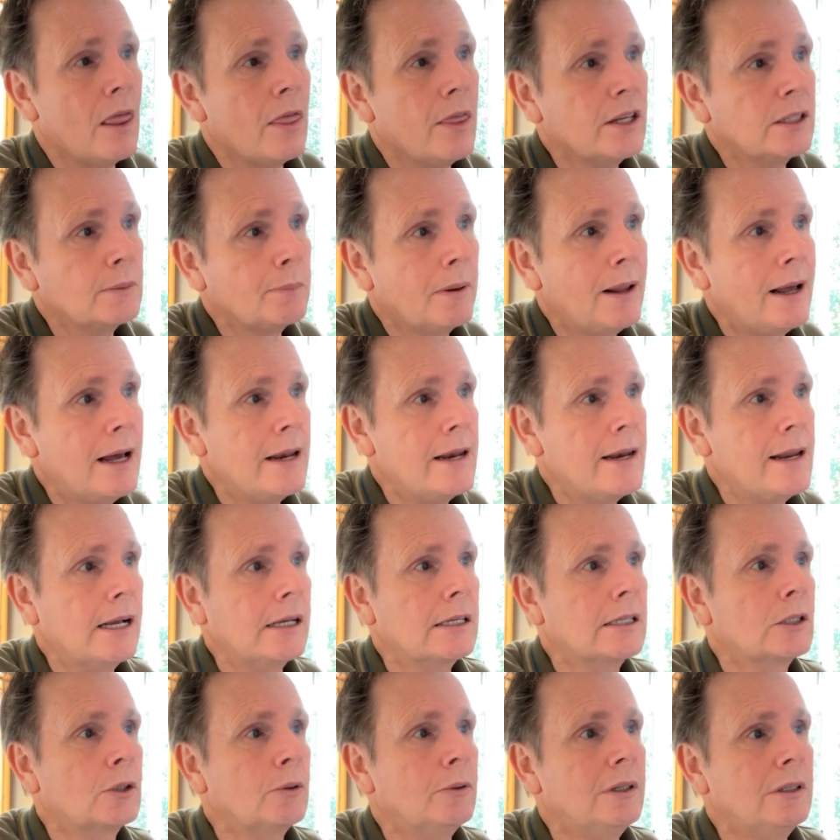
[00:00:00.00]
This plant
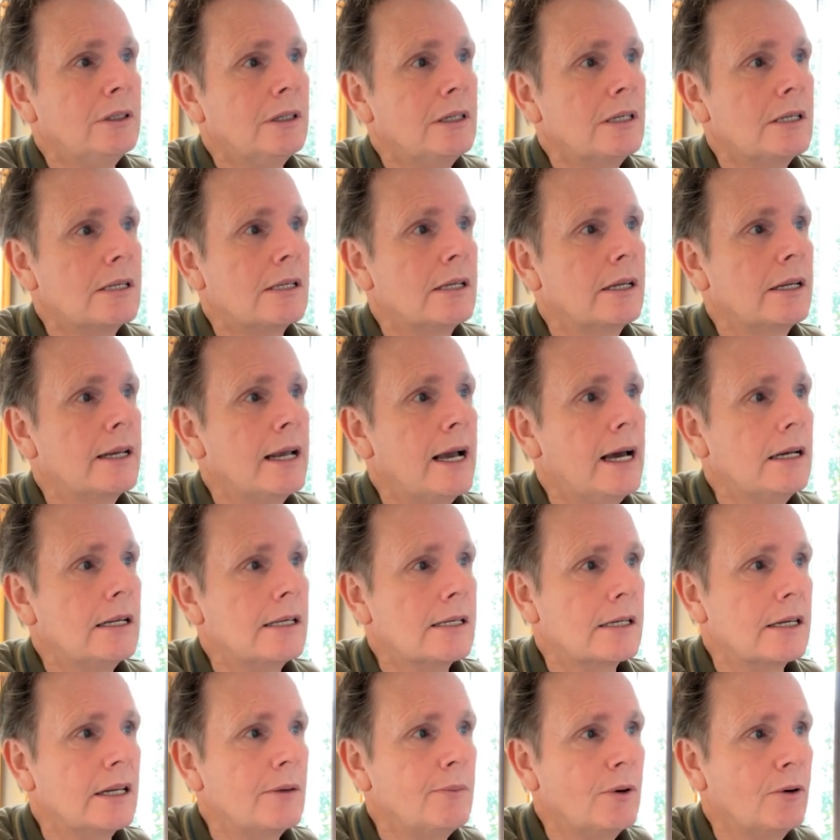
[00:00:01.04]
next to it is the
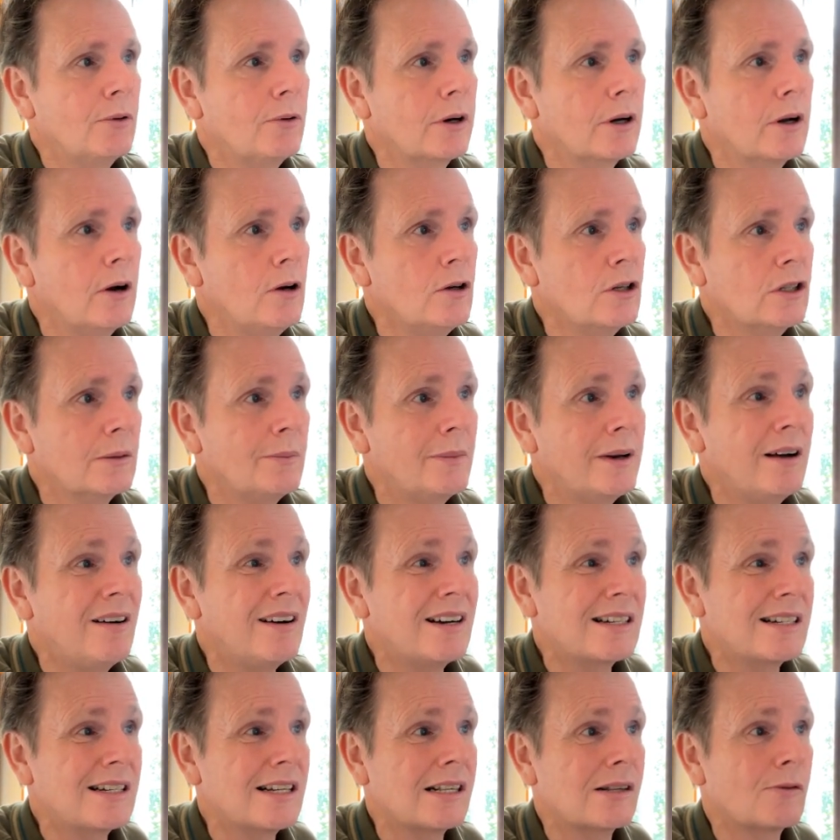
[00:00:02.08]
Elastema rugosum. Now
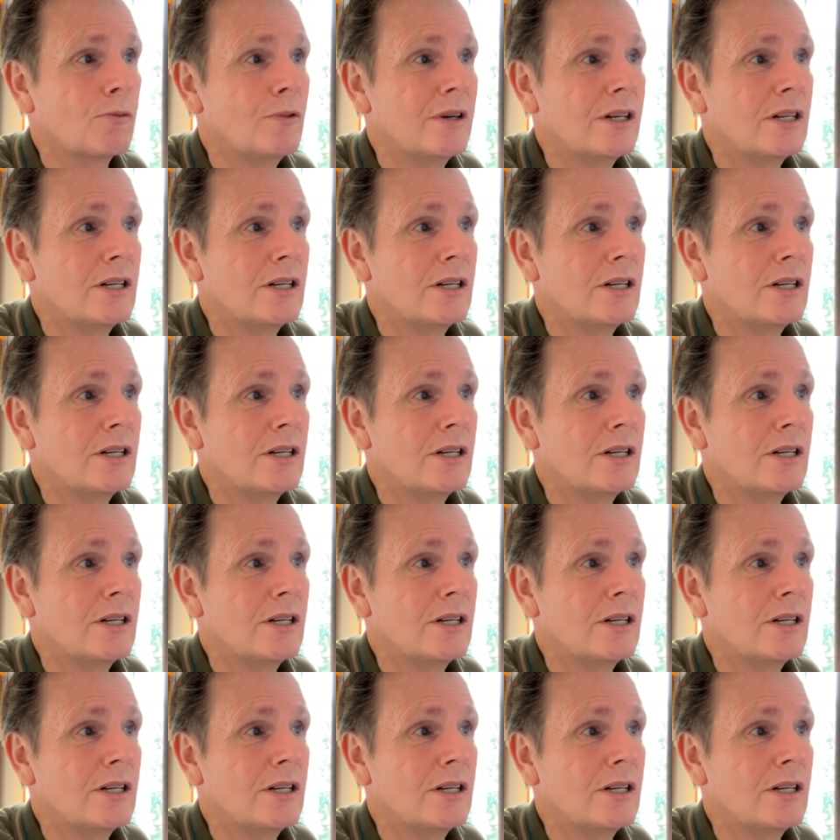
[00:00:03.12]
we